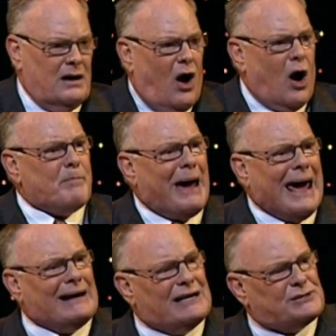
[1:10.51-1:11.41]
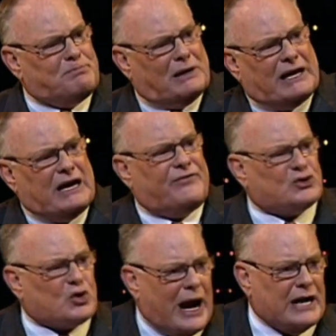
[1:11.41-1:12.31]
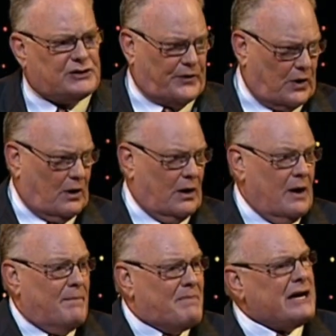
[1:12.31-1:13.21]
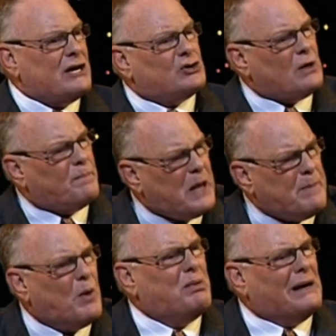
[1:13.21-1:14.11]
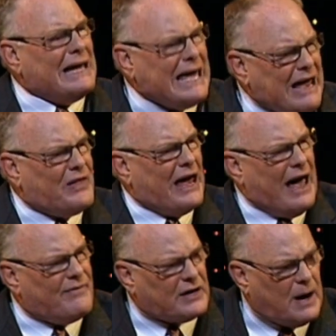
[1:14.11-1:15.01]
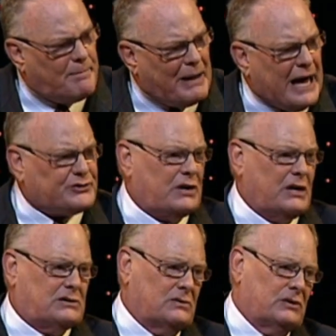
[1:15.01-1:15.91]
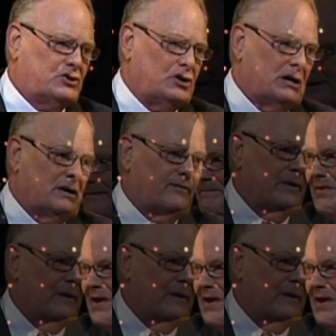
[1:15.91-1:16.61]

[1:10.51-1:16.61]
Our battle is belief transfer, making sure people believe they have the capacity to achieve.